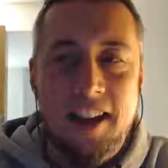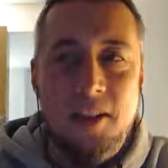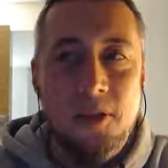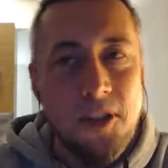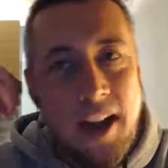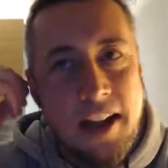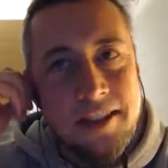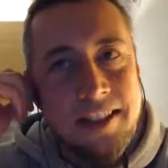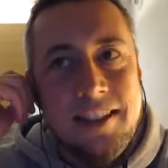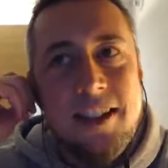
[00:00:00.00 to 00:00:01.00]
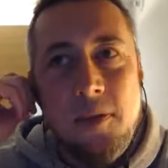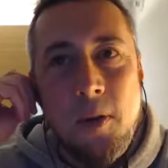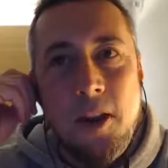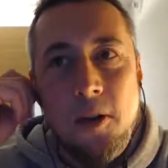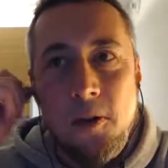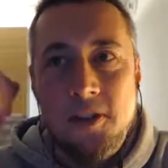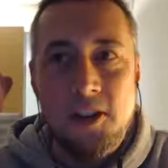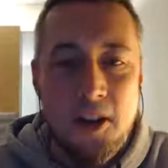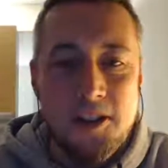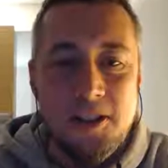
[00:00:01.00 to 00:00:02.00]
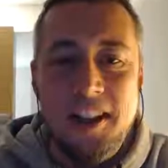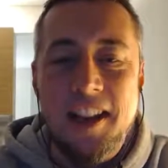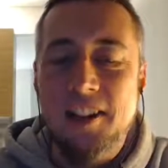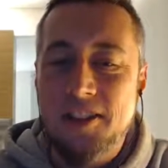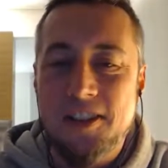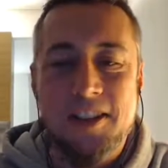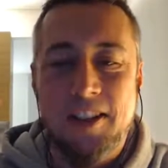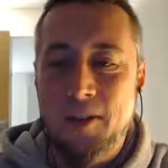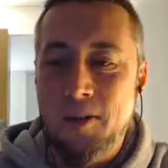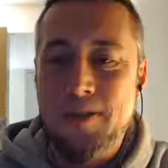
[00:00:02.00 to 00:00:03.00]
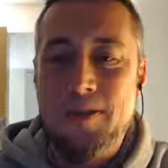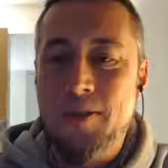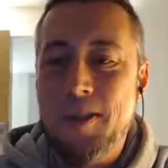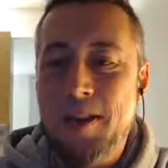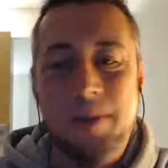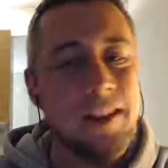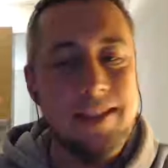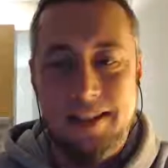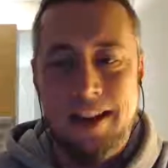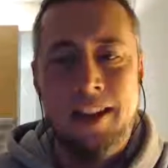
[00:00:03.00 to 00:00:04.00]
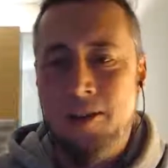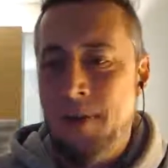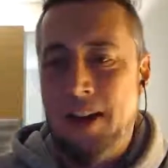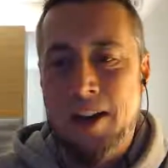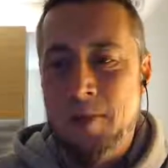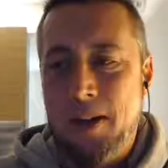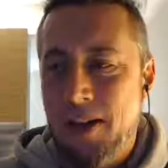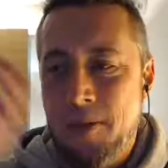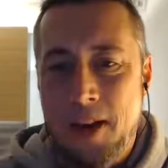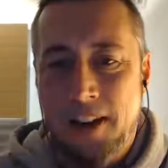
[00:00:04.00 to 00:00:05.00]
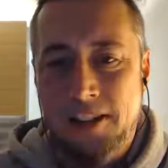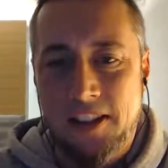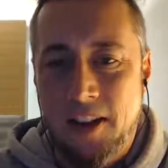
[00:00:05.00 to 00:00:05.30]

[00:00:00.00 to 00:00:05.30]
they were hesitant to tell me whether it was a cost thing or just like an old school thing, but they said, yeah, they're making a big comeback, like